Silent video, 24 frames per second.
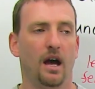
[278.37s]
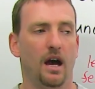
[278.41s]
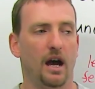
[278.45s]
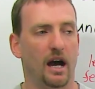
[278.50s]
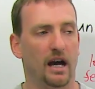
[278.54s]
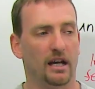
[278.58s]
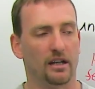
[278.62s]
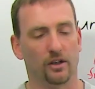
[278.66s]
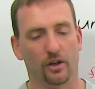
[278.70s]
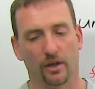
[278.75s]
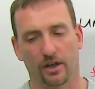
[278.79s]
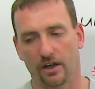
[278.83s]

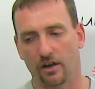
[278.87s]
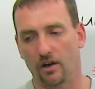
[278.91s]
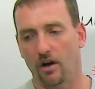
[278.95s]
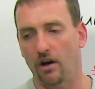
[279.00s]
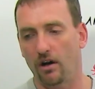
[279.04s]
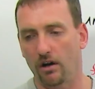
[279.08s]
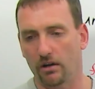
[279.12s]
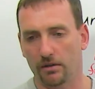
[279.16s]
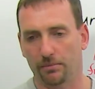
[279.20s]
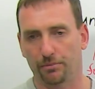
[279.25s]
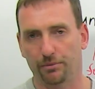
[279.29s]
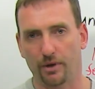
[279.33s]
I look at
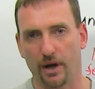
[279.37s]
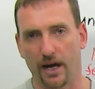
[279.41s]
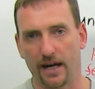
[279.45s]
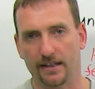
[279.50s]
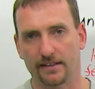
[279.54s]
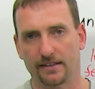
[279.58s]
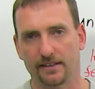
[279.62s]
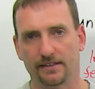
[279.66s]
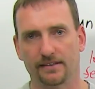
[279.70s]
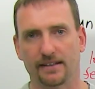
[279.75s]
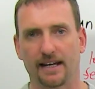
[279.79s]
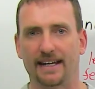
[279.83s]
all the
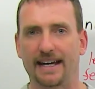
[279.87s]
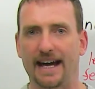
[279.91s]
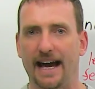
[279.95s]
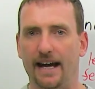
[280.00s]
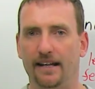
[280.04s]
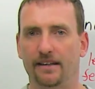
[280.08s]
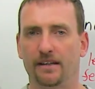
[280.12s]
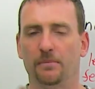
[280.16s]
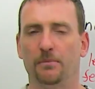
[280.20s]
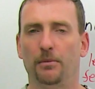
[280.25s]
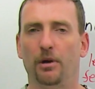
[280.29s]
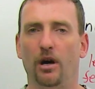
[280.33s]
prices, I
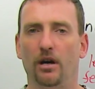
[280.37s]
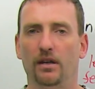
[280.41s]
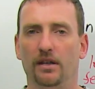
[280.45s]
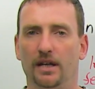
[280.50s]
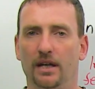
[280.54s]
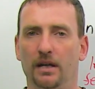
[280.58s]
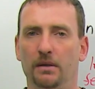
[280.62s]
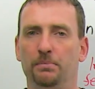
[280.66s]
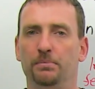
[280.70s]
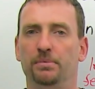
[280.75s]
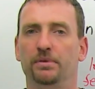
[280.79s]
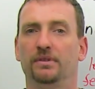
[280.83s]
add them all
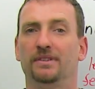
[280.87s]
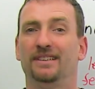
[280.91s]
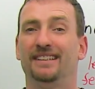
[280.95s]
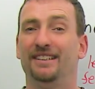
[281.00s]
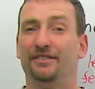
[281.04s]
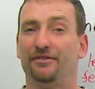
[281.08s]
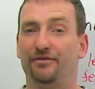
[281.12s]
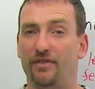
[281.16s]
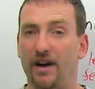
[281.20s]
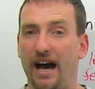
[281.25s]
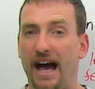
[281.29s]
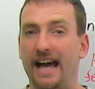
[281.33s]
up,
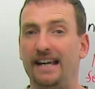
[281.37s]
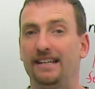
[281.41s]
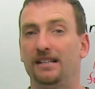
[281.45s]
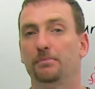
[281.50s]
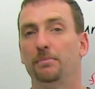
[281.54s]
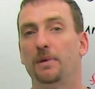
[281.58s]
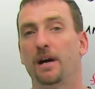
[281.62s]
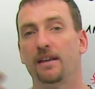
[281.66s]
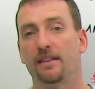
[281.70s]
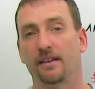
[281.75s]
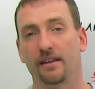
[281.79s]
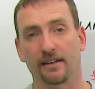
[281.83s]
divided
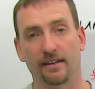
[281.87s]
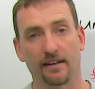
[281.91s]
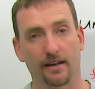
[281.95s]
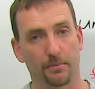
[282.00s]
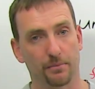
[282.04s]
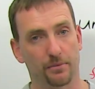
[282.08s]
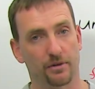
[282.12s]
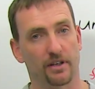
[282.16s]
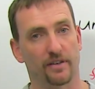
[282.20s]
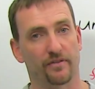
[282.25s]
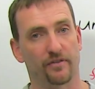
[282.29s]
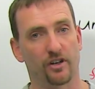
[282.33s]
by the
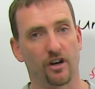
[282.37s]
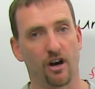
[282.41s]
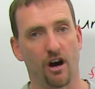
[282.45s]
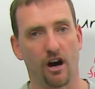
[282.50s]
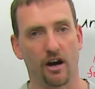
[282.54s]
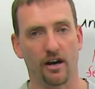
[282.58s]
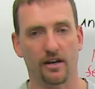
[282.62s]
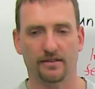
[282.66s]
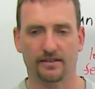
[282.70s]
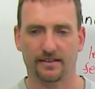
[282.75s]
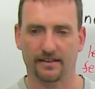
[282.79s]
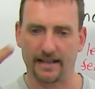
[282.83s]
number of
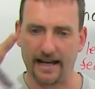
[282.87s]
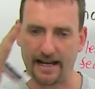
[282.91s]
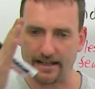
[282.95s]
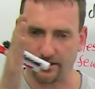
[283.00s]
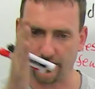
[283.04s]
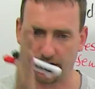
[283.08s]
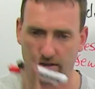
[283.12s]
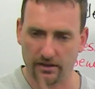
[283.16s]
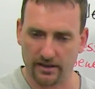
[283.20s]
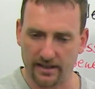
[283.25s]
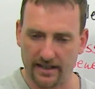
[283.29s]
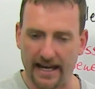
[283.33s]
cars, and
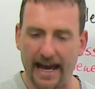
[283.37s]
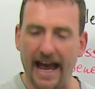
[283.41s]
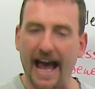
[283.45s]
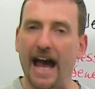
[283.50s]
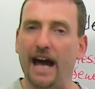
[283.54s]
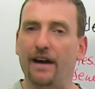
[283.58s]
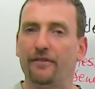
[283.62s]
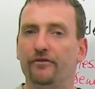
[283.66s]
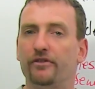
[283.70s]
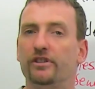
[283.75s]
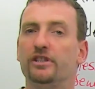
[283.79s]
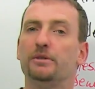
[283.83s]
that's the
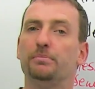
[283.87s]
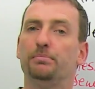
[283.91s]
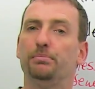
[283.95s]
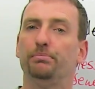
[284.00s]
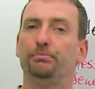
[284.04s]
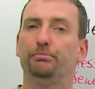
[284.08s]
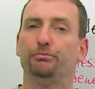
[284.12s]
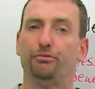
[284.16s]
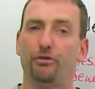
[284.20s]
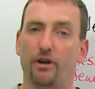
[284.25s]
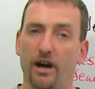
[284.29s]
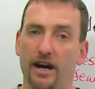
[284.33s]
average
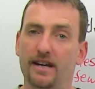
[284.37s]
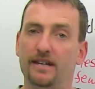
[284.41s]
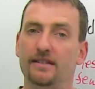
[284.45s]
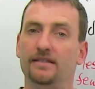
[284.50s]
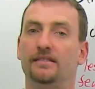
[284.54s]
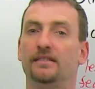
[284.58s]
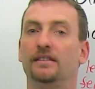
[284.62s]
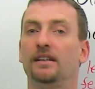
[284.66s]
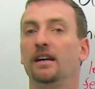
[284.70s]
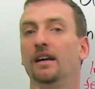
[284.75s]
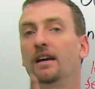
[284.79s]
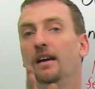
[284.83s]

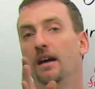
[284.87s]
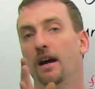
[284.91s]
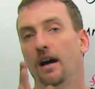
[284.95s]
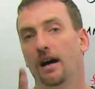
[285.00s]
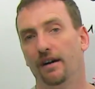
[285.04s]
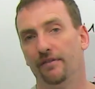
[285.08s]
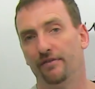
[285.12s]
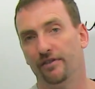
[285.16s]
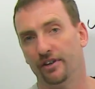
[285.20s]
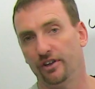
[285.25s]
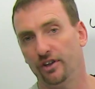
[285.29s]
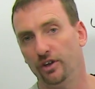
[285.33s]
price
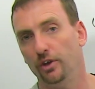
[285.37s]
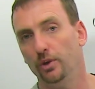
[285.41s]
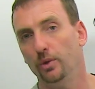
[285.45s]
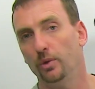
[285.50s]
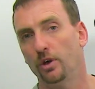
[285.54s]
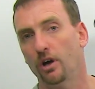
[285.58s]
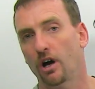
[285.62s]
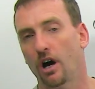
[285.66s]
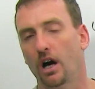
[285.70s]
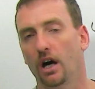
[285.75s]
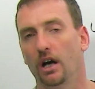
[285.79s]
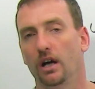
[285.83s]
of a new
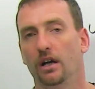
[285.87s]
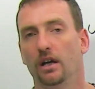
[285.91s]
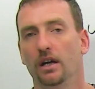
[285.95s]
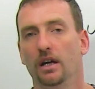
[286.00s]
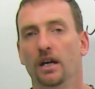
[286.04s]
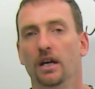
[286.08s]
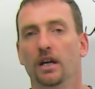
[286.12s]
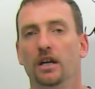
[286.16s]
car.